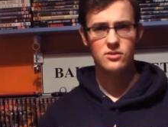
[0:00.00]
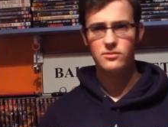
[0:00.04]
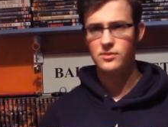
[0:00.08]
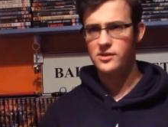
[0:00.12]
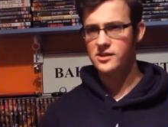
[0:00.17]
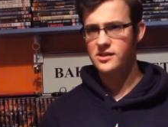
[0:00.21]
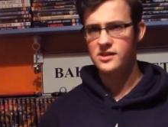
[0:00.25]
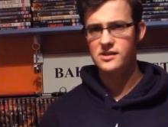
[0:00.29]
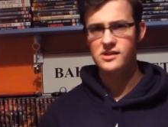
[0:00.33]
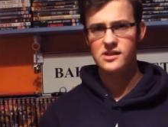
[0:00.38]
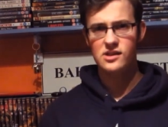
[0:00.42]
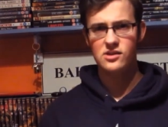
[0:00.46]

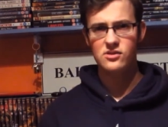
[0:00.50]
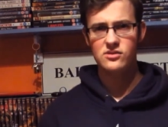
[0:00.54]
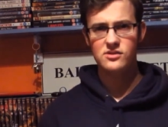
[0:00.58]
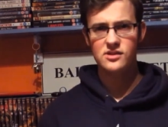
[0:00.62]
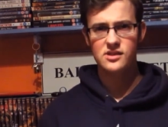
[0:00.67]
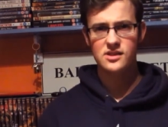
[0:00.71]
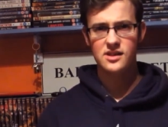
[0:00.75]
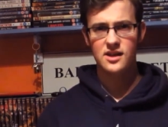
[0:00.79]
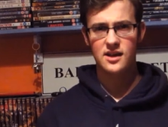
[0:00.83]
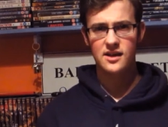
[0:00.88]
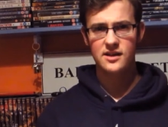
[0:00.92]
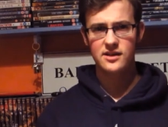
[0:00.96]
Prisoner Zero
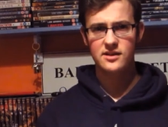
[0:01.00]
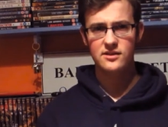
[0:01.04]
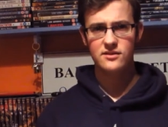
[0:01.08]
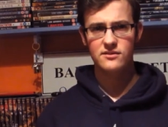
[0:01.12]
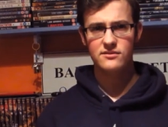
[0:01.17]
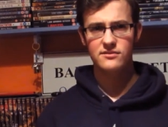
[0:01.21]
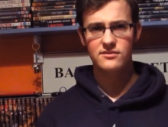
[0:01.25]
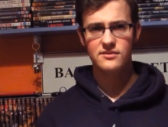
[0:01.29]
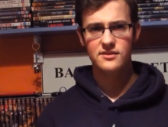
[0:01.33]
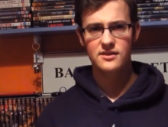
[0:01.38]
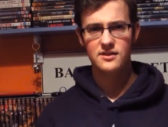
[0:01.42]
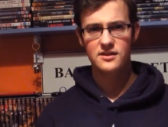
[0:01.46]
just kind
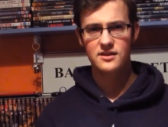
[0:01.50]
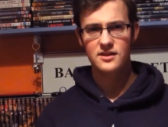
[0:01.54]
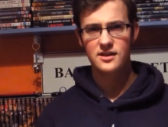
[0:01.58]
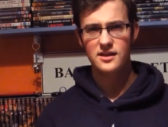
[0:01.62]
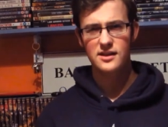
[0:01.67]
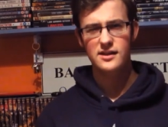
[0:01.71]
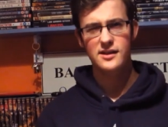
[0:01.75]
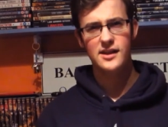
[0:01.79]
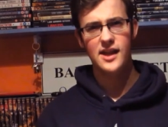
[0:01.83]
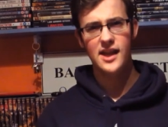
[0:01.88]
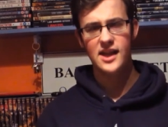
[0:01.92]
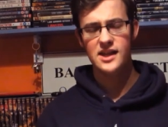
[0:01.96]
of
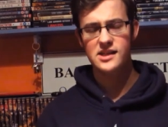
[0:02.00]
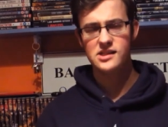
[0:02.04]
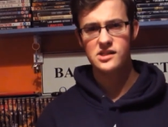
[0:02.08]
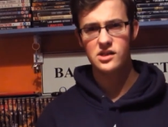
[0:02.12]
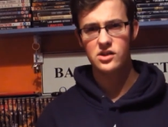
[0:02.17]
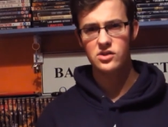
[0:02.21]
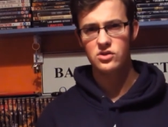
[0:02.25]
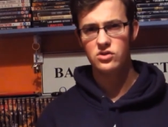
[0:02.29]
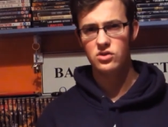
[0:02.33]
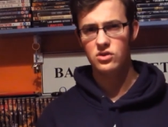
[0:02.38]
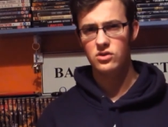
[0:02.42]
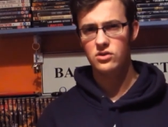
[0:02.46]
takes
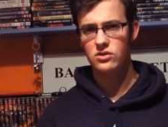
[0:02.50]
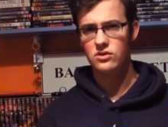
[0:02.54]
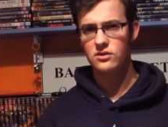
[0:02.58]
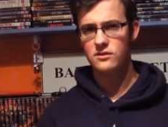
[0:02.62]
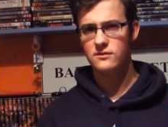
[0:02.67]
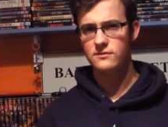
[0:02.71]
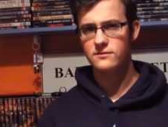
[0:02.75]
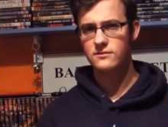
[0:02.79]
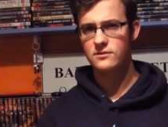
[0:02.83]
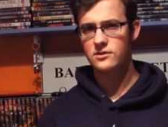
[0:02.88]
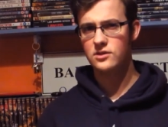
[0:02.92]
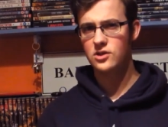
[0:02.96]
control
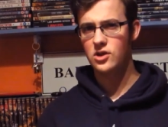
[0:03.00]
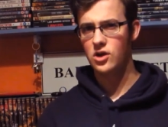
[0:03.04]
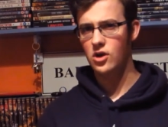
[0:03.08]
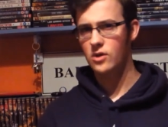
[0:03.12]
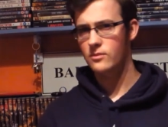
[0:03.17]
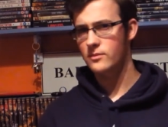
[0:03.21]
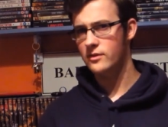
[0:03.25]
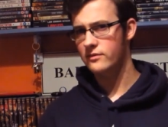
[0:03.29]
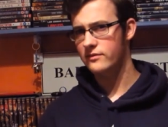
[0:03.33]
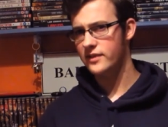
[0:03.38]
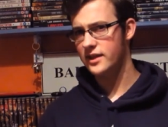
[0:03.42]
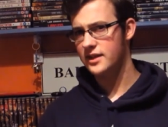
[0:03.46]
of
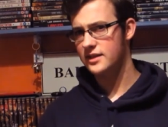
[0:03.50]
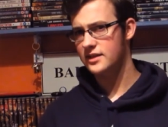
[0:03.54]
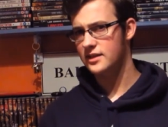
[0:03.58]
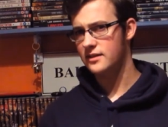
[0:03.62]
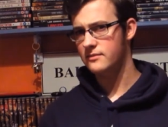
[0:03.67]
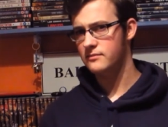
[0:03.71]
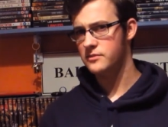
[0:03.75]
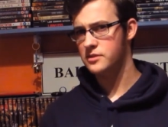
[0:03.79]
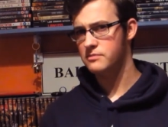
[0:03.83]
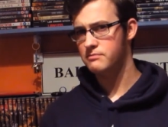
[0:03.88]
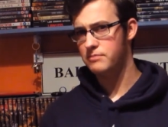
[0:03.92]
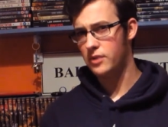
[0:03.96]
coma
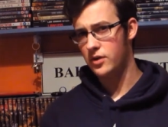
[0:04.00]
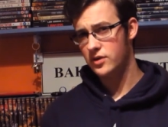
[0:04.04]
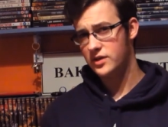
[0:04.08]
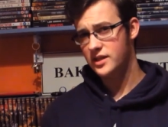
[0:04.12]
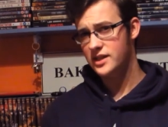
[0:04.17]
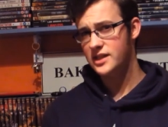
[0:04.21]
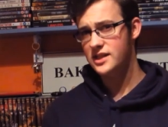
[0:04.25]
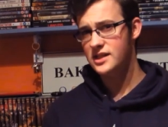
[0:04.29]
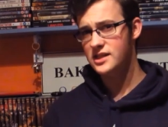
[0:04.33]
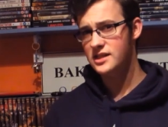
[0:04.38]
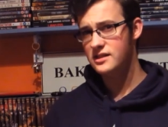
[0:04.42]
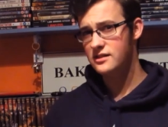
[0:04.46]
victims'
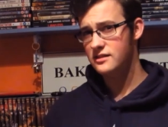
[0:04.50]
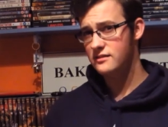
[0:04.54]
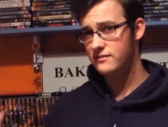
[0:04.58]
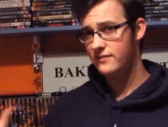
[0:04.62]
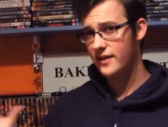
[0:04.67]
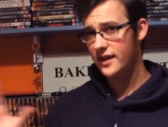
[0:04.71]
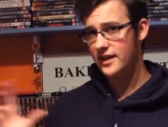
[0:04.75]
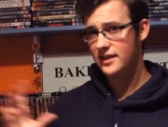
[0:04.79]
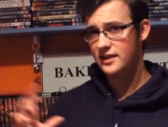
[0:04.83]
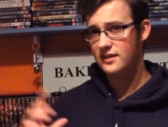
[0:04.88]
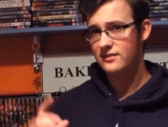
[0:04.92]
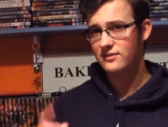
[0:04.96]
bodies
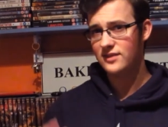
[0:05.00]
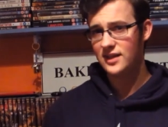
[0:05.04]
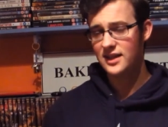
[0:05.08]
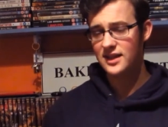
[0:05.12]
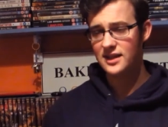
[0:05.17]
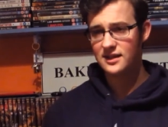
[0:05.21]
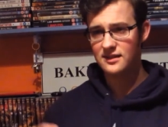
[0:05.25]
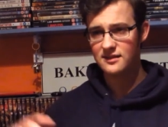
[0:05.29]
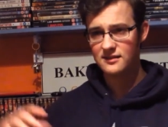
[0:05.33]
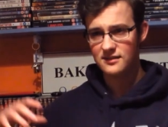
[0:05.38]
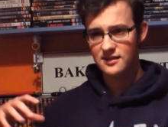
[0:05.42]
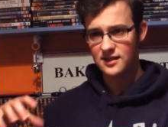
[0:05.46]
effectively
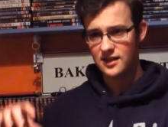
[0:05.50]
and hmm.